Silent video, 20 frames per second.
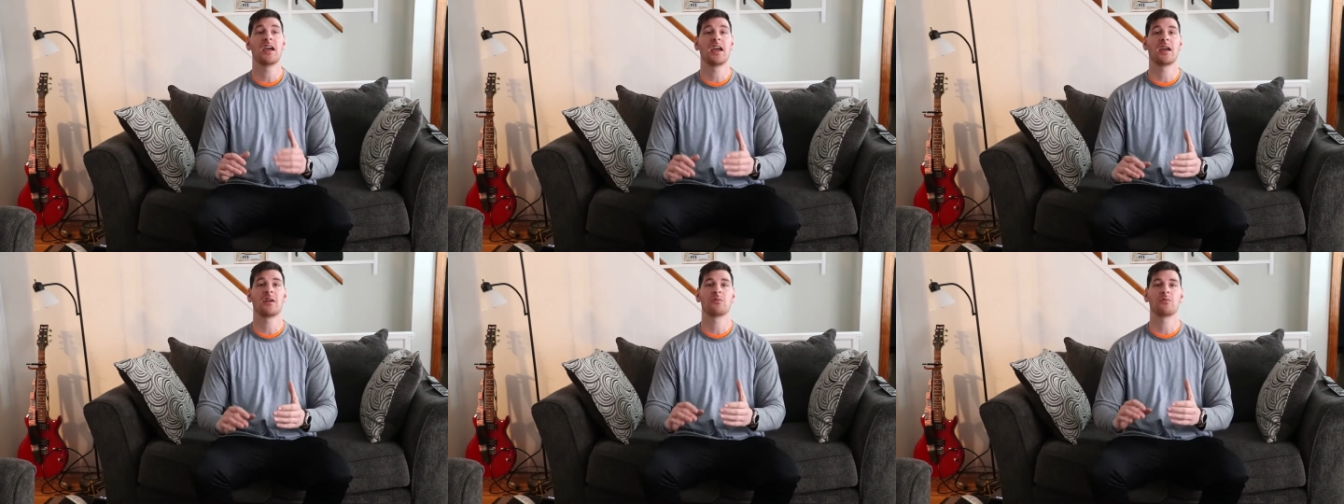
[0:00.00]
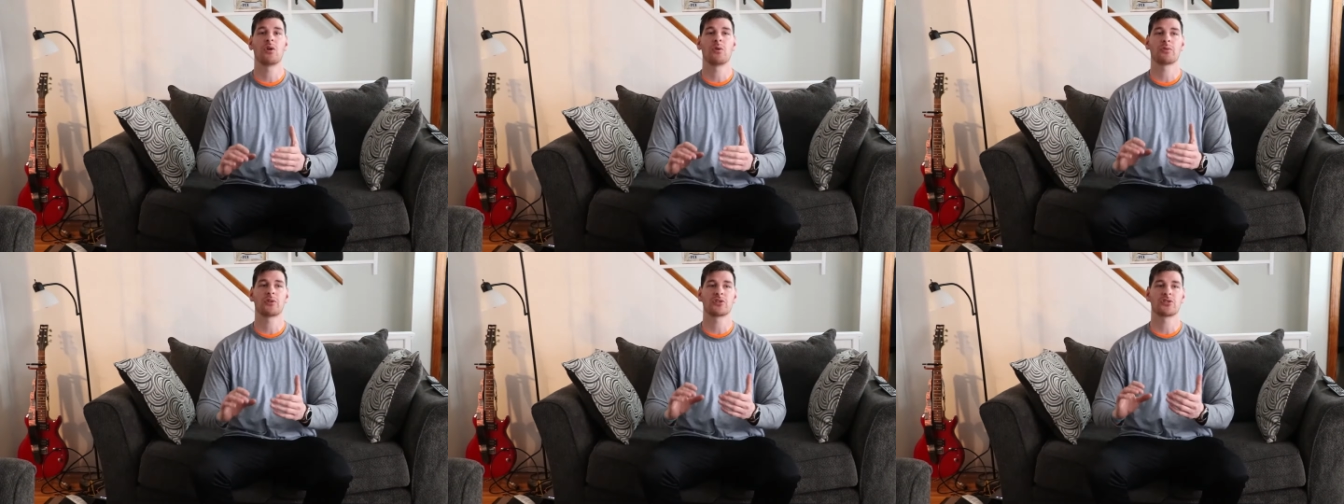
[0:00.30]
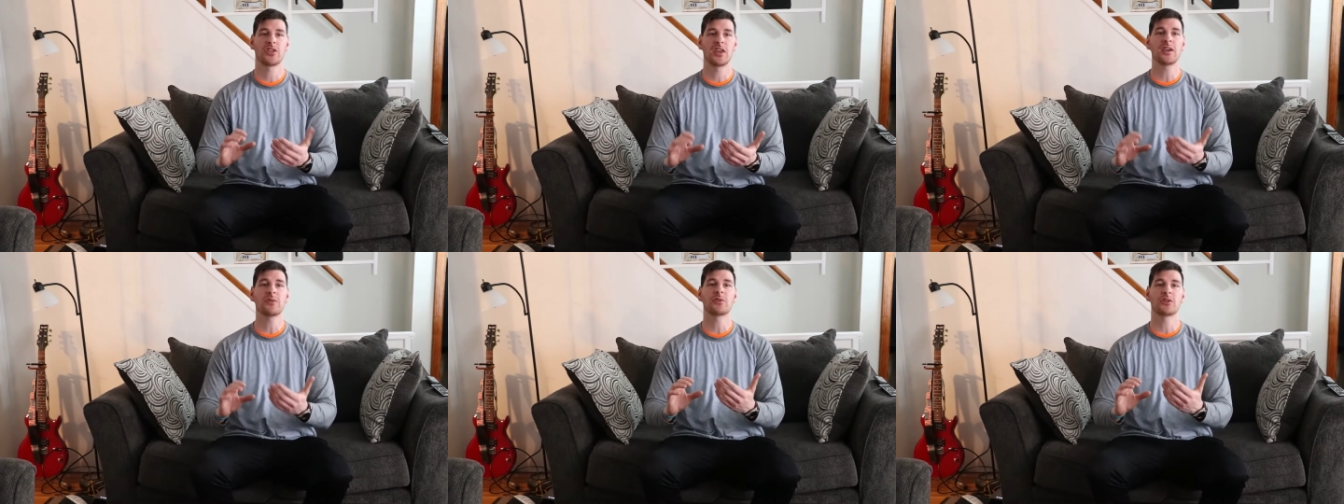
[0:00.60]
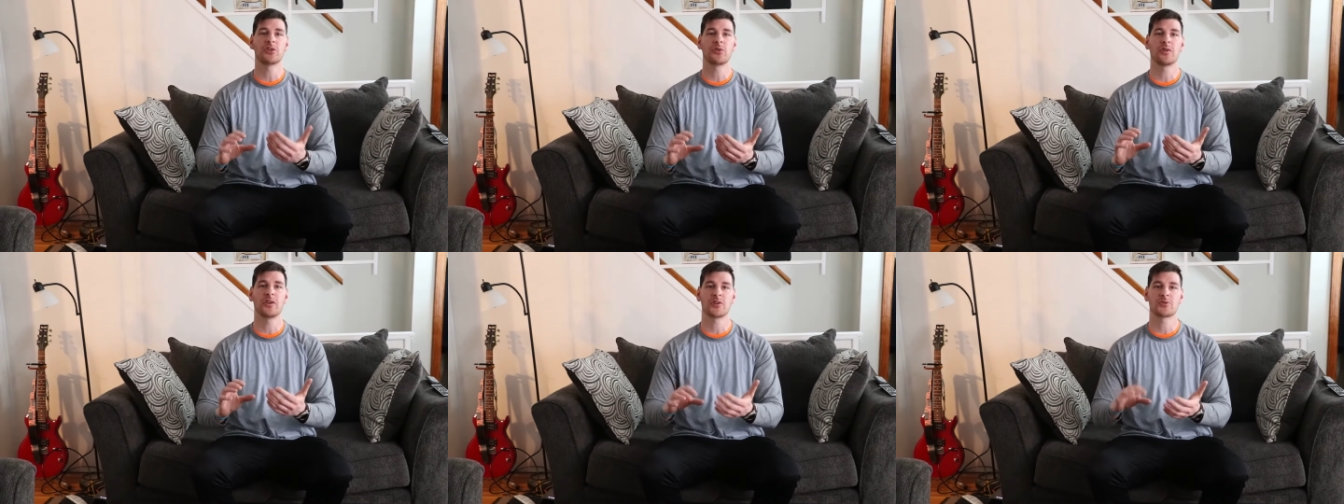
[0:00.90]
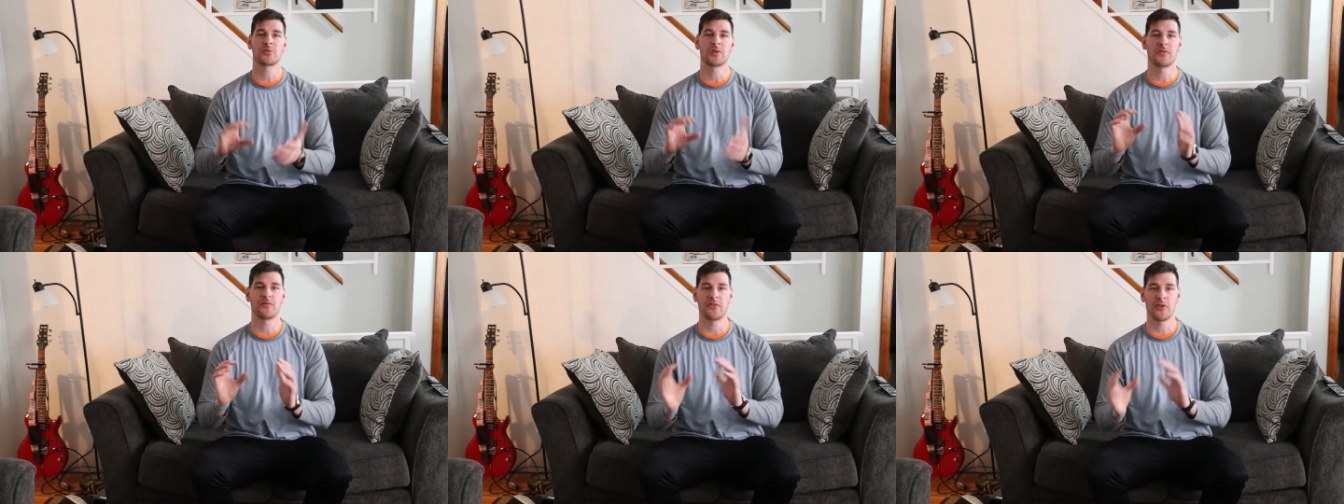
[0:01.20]
And what we think we're doing
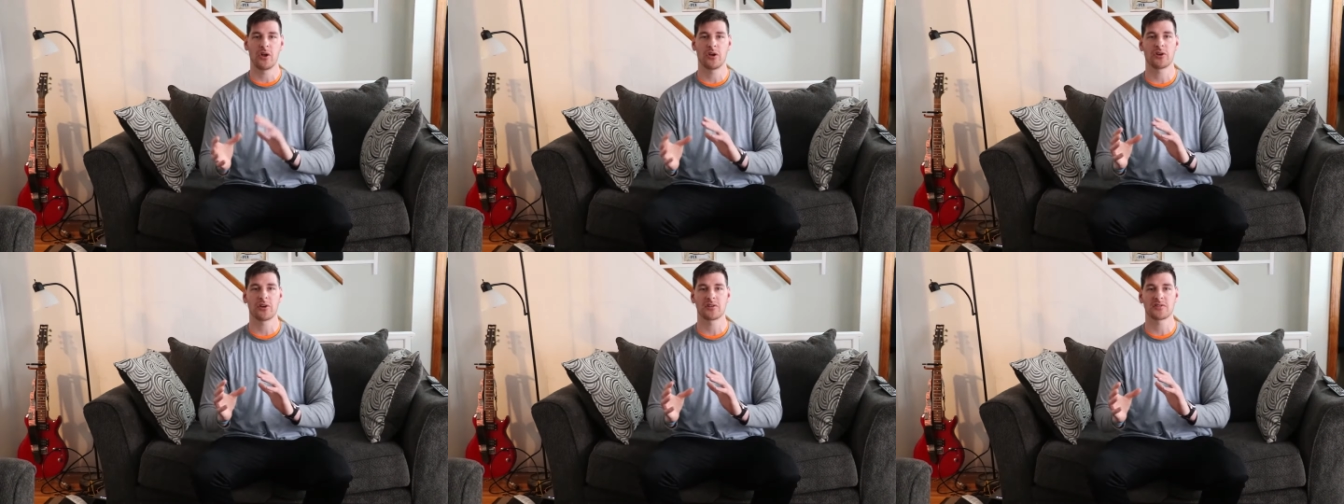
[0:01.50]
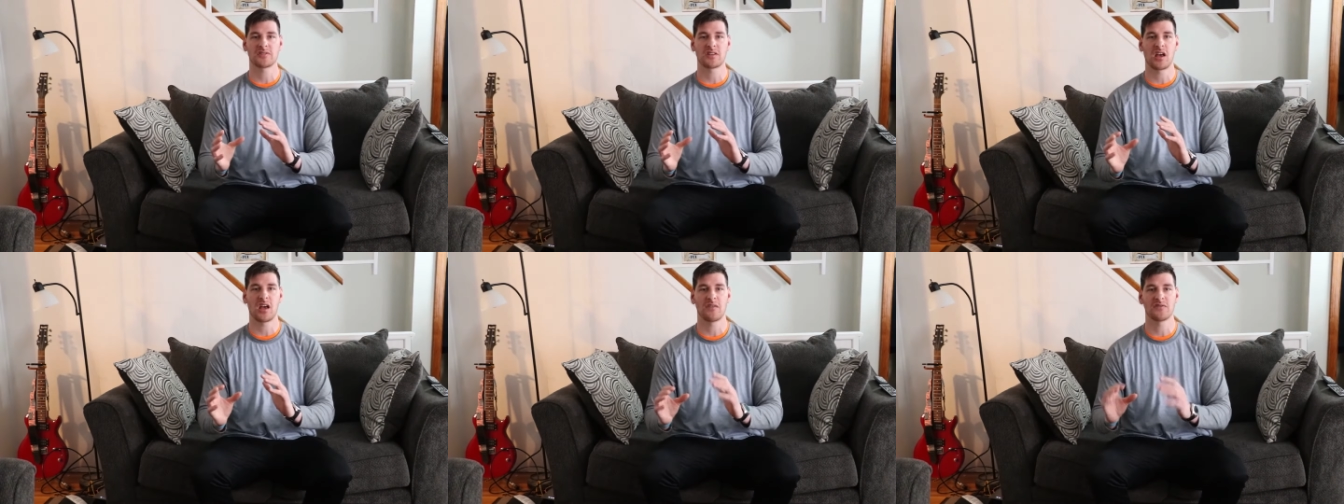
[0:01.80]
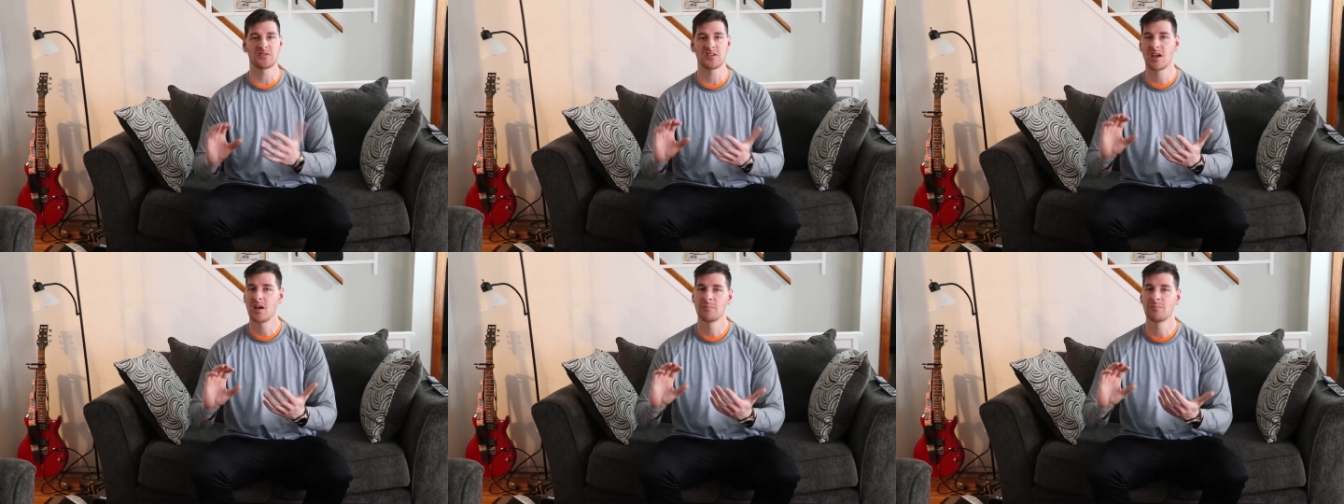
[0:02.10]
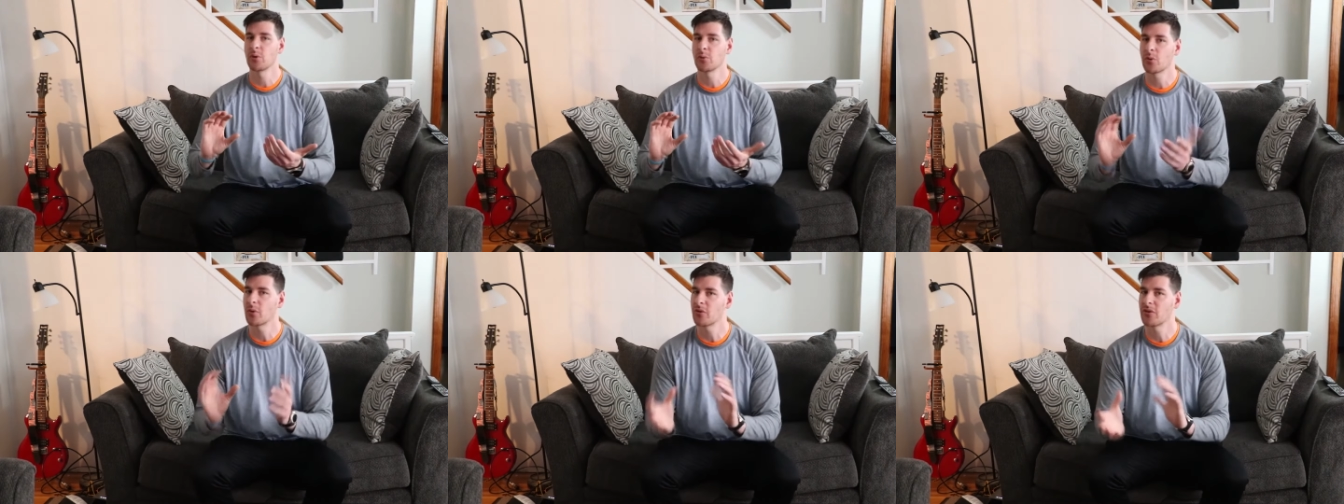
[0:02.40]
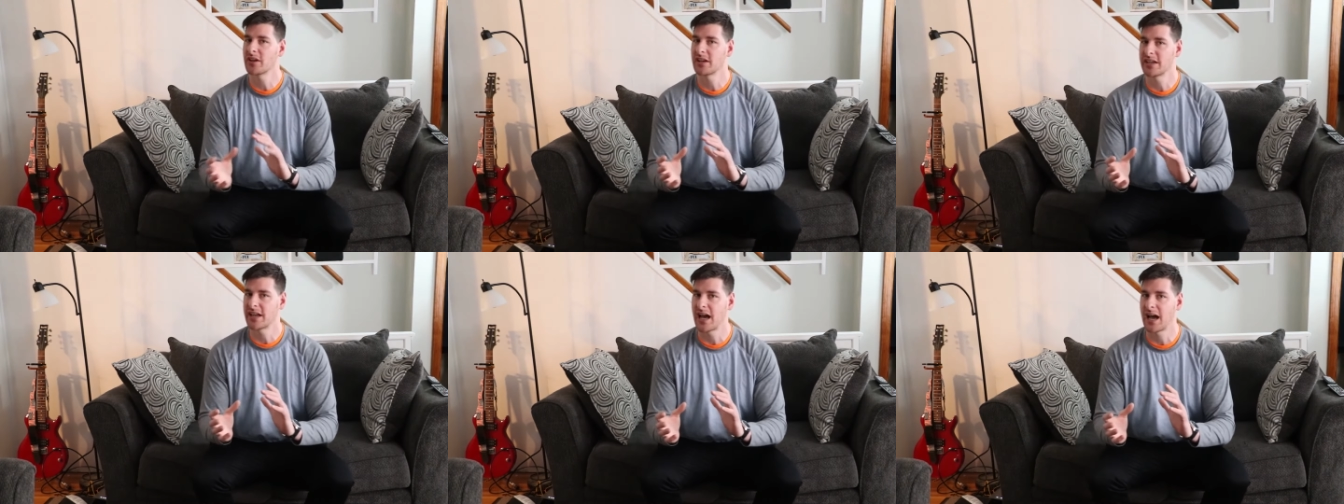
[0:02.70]
is refilling ourselves, but we're
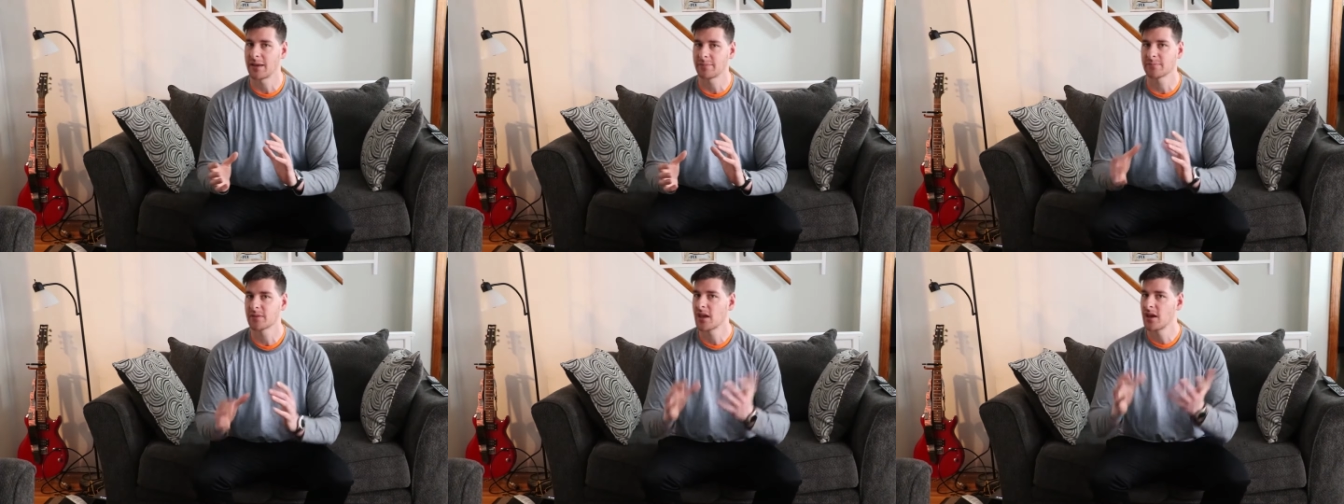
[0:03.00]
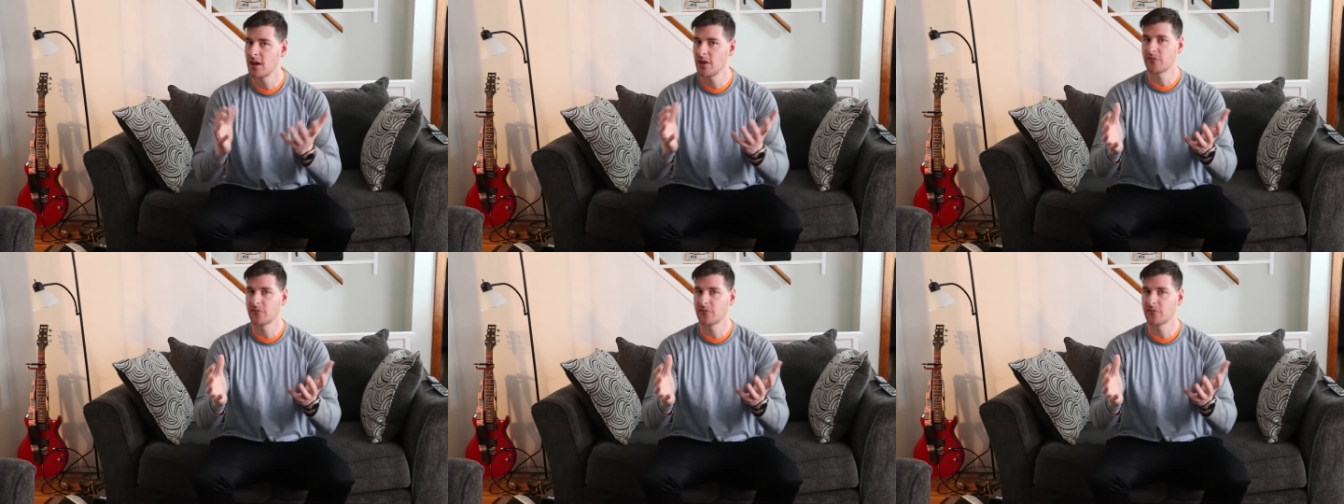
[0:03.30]
really not.